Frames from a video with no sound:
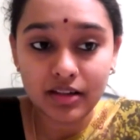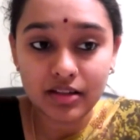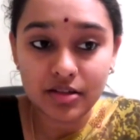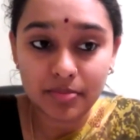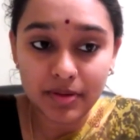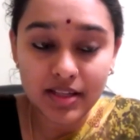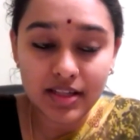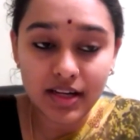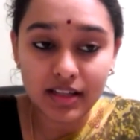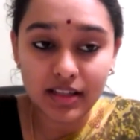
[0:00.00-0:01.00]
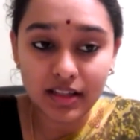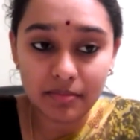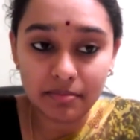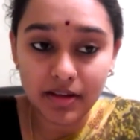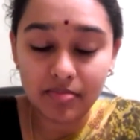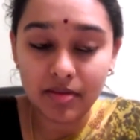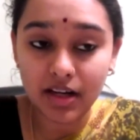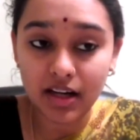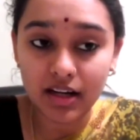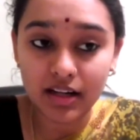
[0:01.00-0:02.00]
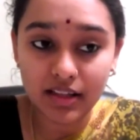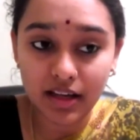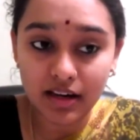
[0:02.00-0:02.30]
So please write the complete makara at the